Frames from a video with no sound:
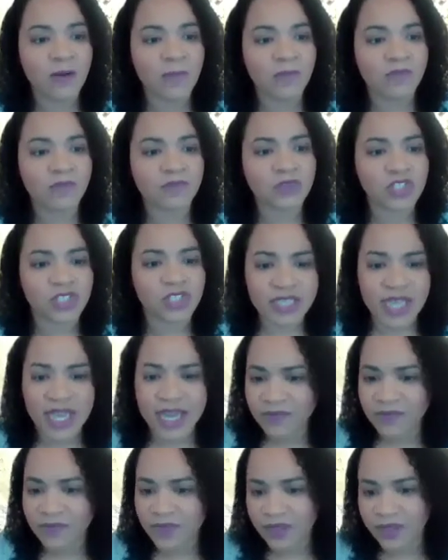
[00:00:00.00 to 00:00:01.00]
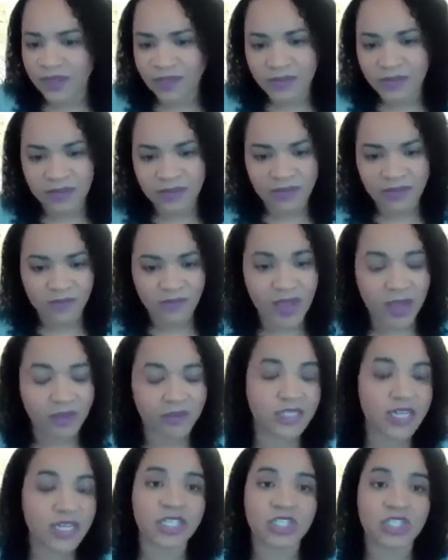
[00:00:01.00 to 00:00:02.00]
just kind of the
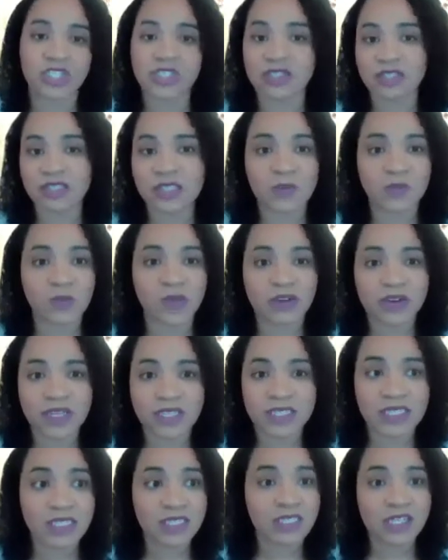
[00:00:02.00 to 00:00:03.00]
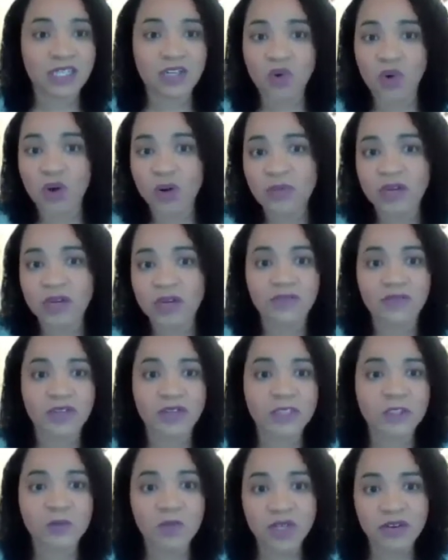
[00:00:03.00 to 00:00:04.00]
foundational experiences, the normative
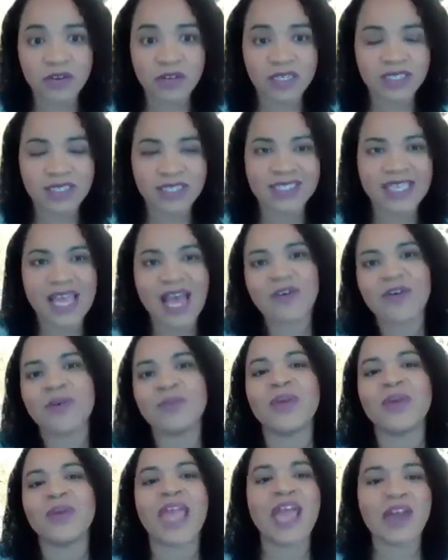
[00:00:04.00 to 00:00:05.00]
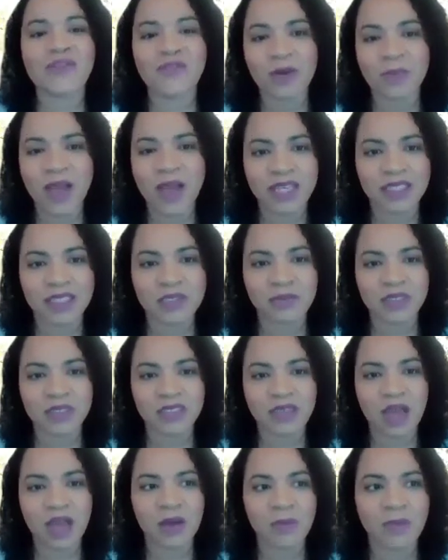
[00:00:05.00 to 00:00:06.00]
experiences, how could we ever possibly
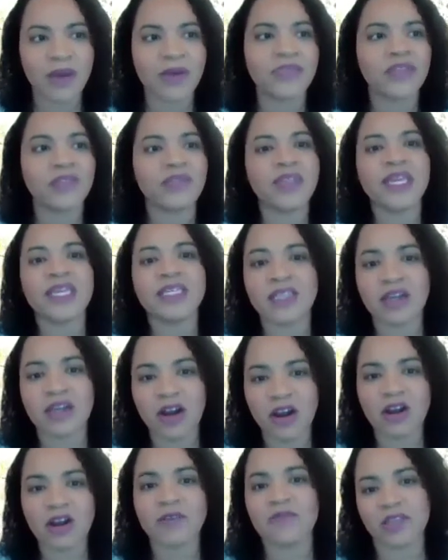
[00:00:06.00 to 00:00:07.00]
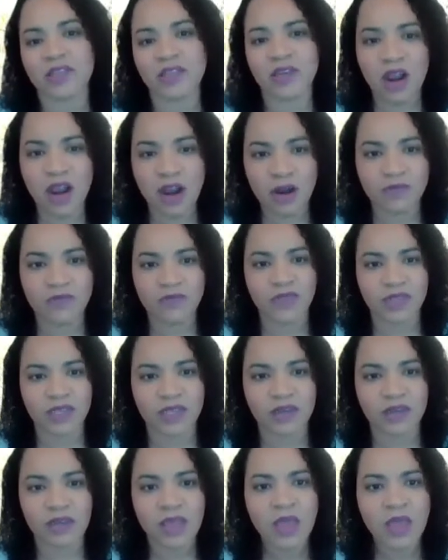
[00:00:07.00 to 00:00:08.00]
talk about the things that are hurtful and harmful
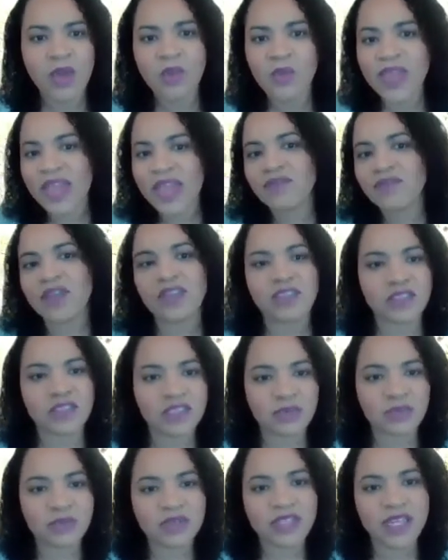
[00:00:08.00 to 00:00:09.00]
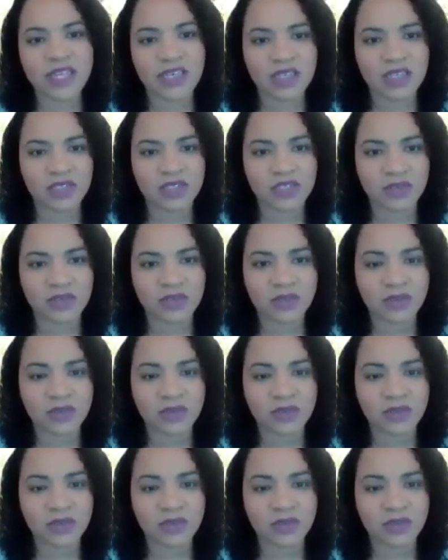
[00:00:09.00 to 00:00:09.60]
then? We have nothing to relate it to.